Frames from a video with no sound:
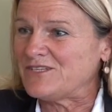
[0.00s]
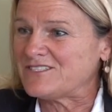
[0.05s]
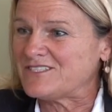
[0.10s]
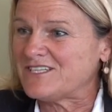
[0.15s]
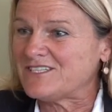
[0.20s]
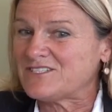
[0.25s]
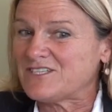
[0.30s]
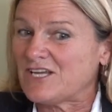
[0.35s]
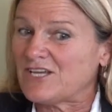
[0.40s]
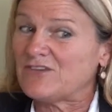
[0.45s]

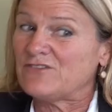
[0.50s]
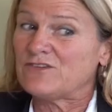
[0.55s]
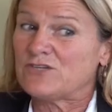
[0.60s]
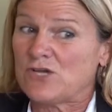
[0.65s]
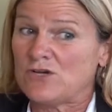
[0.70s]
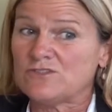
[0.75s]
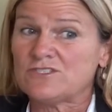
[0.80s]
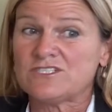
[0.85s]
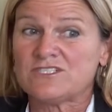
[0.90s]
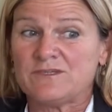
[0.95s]
It's like if you
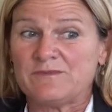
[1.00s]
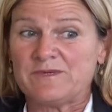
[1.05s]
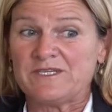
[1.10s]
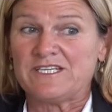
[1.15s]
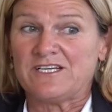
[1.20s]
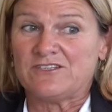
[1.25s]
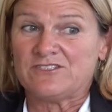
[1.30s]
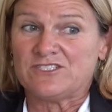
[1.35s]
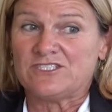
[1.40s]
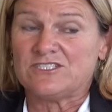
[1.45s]
go to somebody
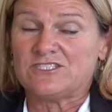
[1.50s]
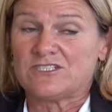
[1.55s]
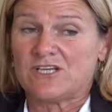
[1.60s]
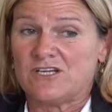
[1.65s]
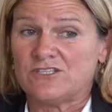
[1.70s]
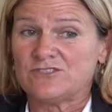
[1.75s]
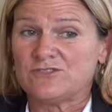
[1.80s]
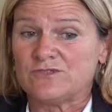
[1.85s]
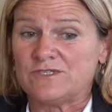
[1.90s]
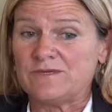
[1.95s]
else's
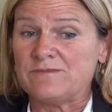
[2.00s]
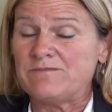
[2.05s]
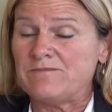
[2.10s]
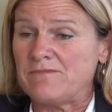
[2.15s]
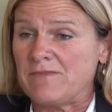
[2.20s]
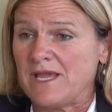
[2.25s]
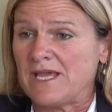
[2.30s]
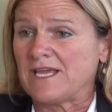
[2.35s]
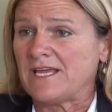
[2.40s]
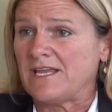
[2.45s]
country,
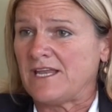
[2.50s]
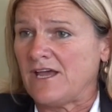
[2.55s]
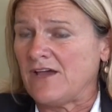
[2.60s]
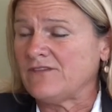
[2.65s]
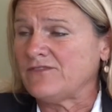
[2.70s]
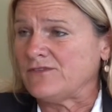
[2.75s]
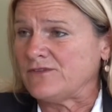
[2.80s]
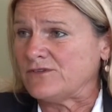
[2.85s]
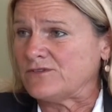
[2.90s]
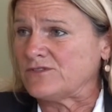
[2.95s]
make an
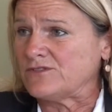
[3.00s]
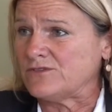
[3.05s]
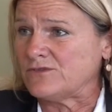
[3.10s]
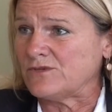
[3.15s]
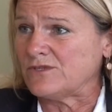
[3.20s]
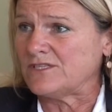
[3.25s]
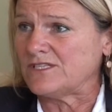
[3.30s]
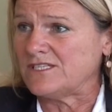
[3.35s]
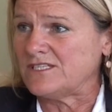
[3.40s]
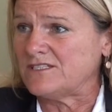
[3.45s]
effort to
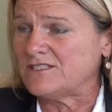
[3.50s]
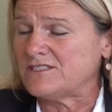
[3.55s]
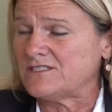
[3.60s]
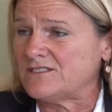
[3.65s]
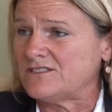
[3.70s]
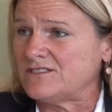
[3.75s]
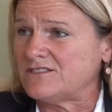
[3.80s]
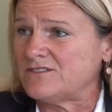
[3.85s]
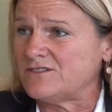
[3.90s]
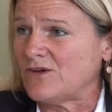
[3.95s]
at
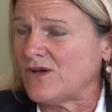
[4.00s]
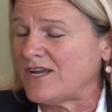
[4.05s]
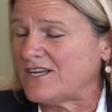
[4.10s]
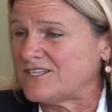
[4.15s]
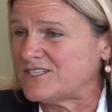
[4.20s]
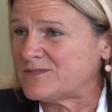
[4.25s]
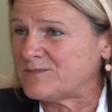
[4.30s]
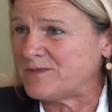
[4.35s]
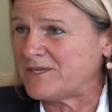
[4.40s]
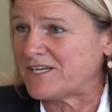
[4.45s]
least know how
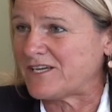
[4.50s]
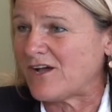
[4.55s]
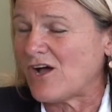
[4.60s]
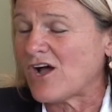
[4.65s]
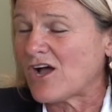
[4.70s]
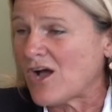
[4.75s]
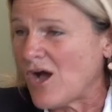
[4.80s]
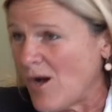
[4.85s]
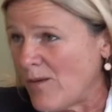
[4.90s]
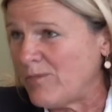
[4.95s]
to speak a
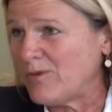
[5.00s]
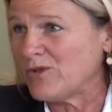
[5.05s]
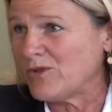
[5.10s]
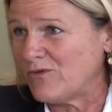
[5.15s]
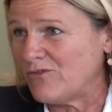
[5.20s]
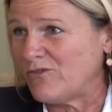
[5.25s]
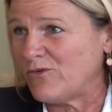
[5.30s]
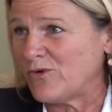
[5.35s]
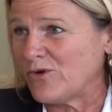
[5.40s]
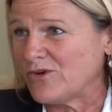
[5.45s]
couple
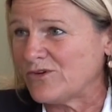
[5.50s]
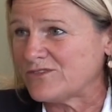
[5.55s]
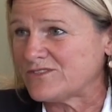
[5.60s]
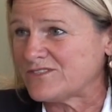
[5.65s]
of words.